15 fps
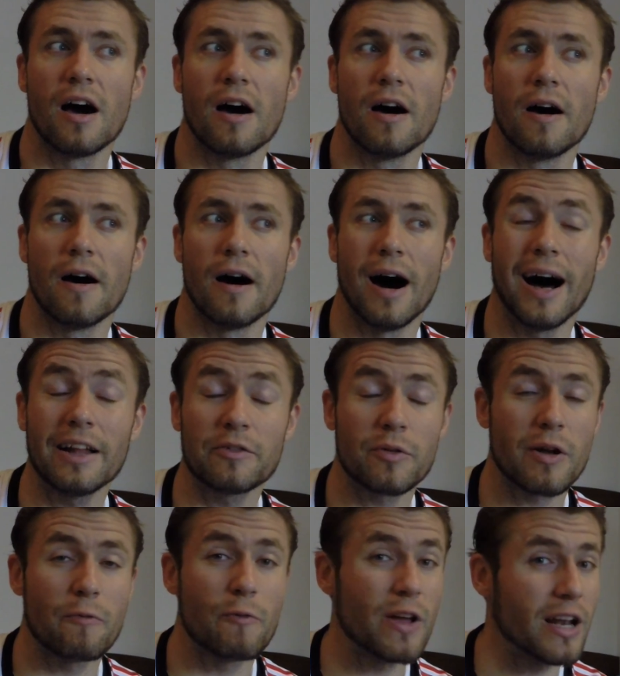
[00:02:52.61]

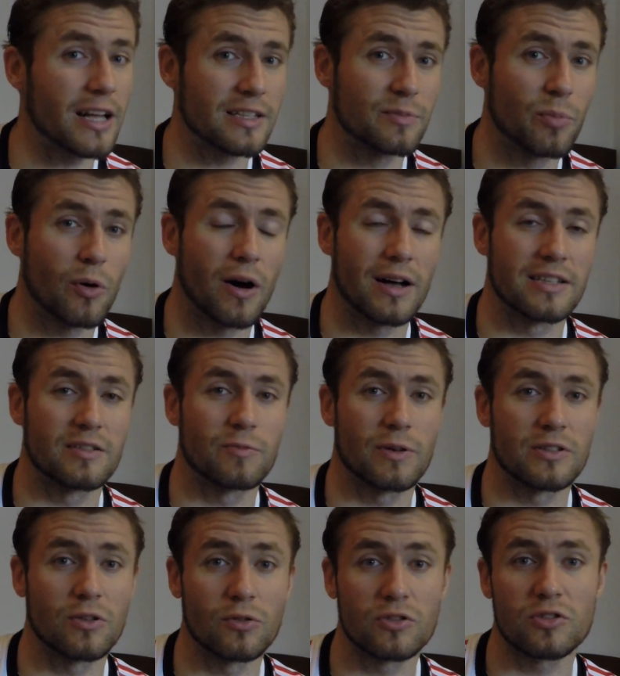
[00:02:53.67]
Andre Villas-Boas
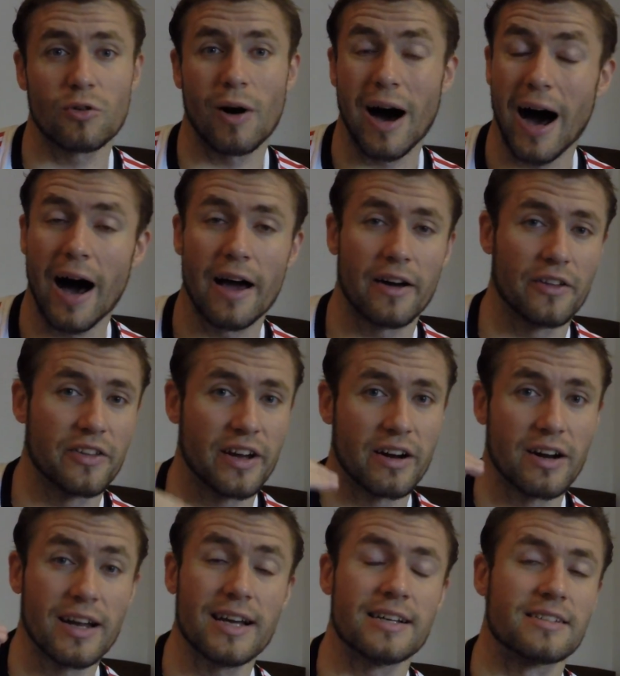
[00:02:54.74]
was also high on
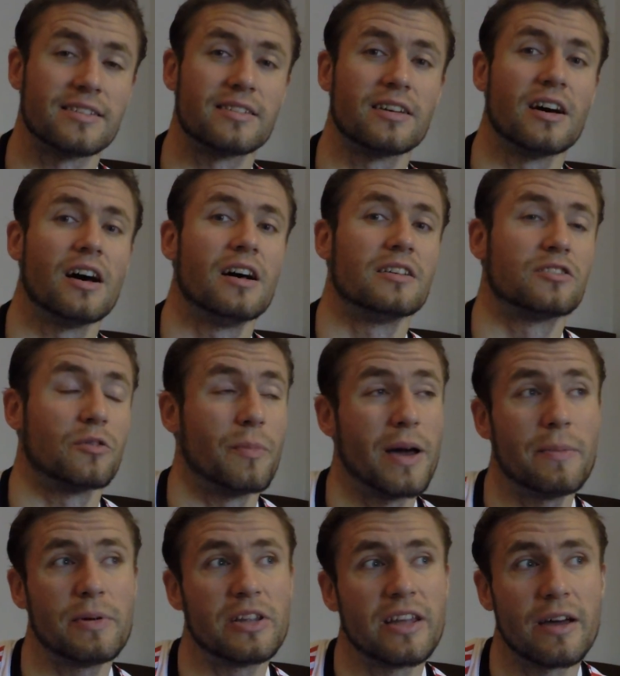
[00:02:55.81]
their list. So
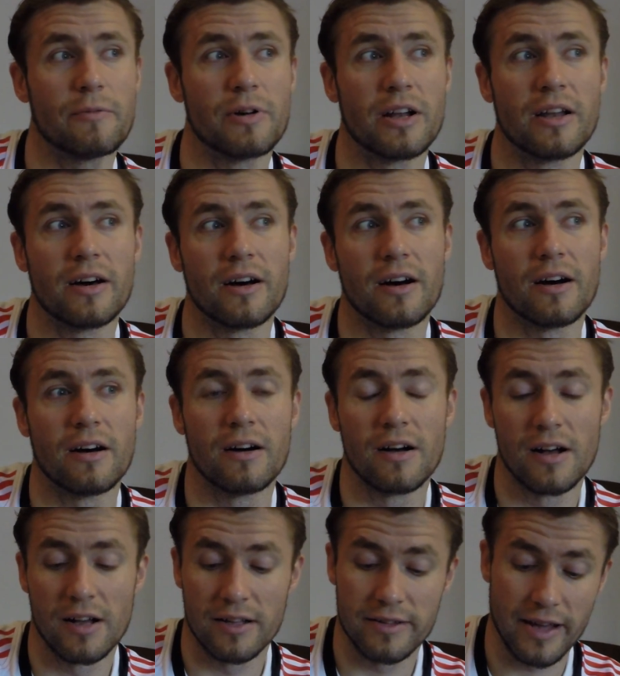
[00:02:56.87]
maybe they will
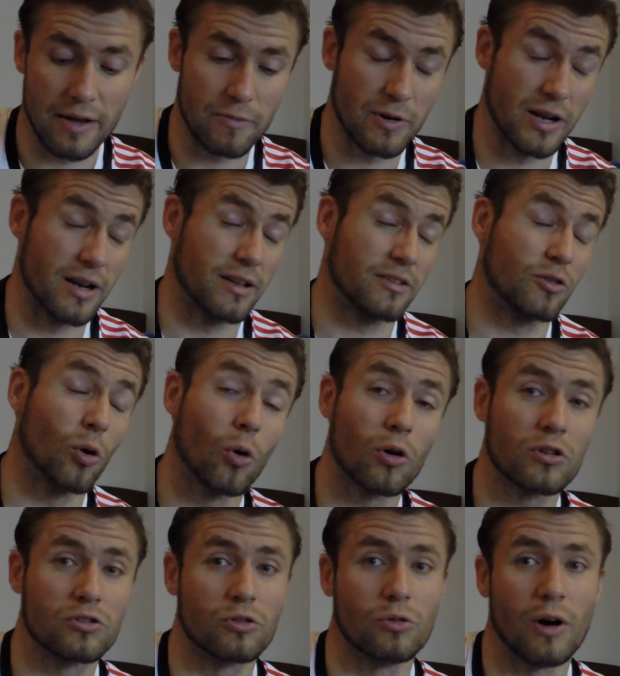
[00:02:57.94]

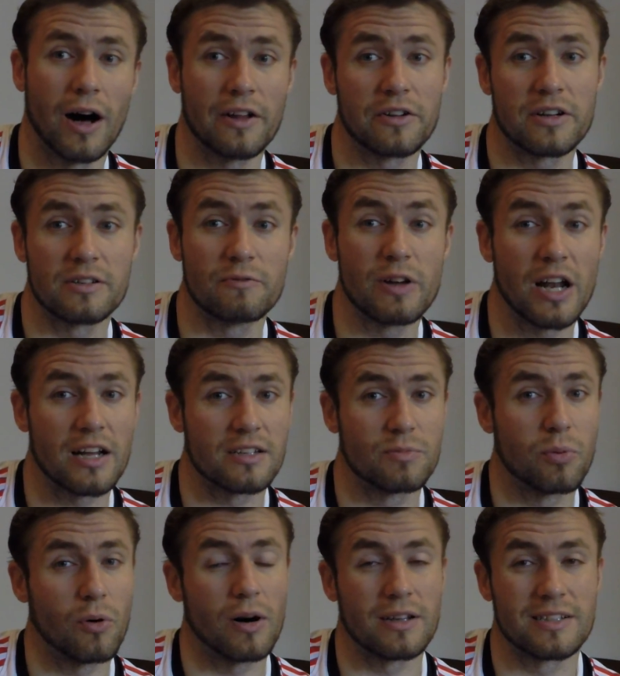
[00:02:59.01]
talk to Andre
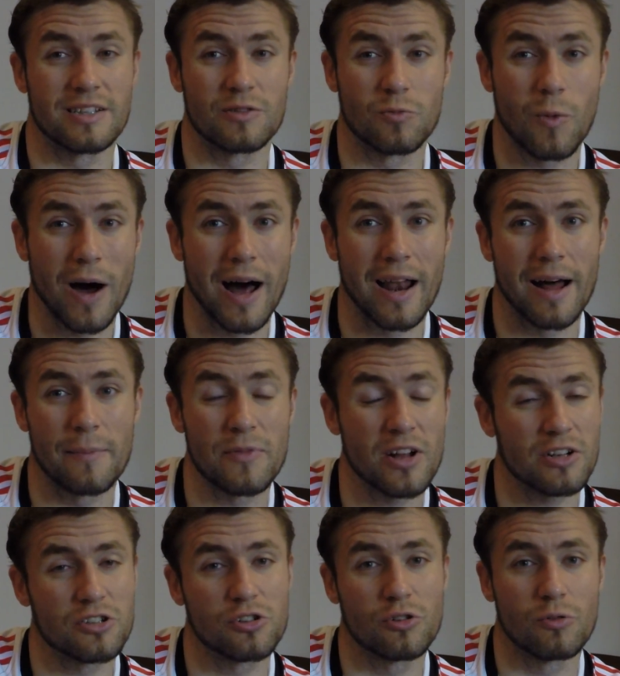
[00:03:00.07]
Villas-Boas as well. I'm
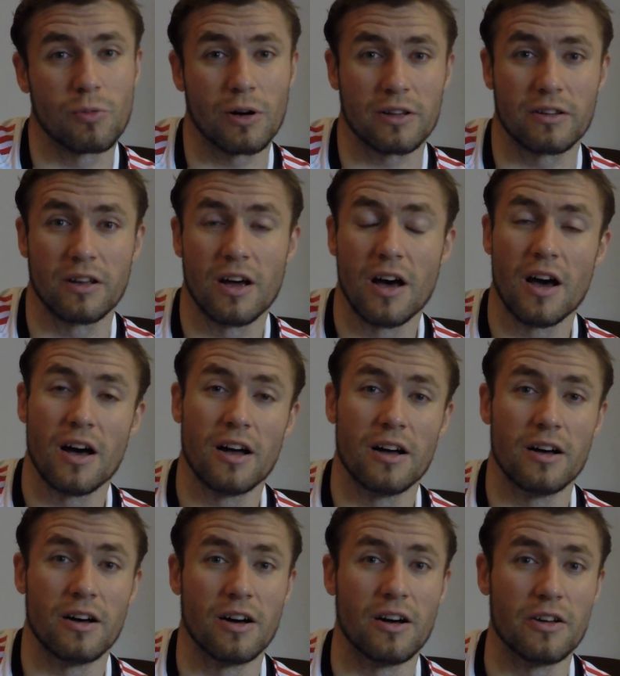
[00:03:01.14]
not sure what
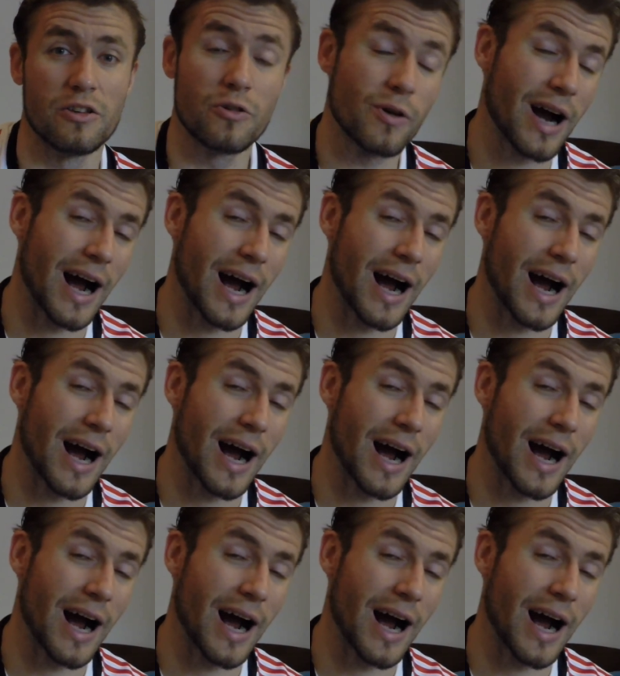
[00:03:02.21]
you